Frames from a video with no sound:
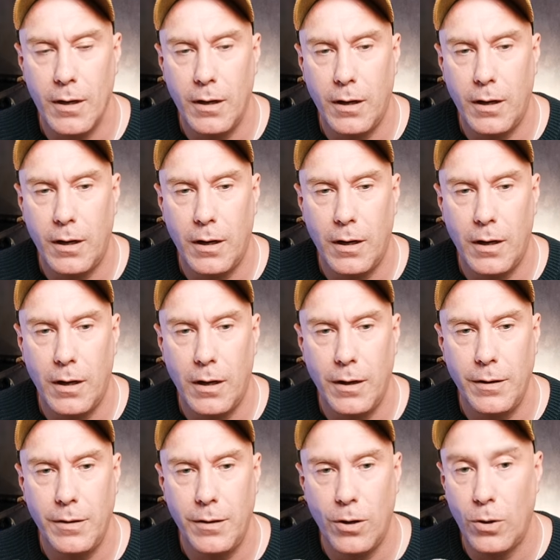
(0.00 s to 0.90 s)

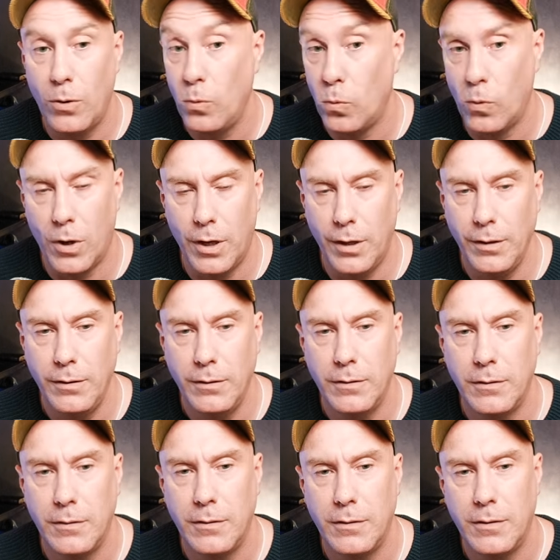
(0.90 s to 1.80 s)
node
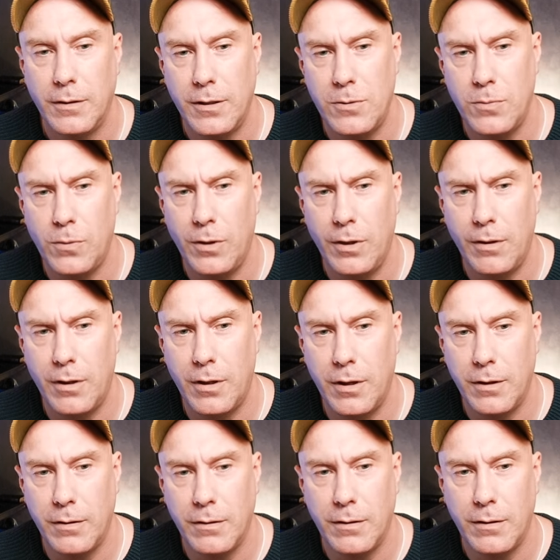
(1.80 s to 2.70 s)
1. It's one of
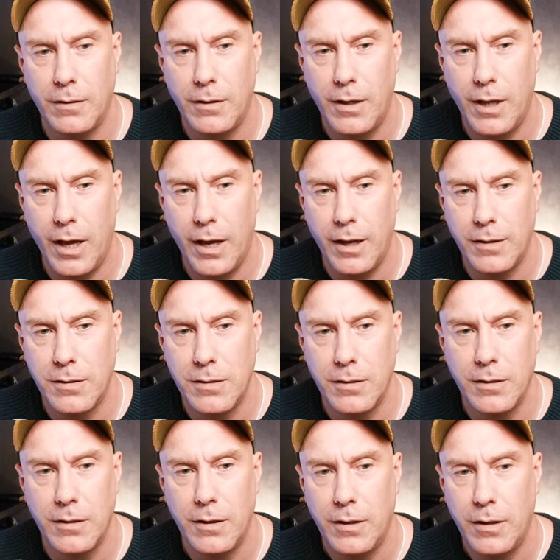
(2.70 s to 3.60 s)
the cat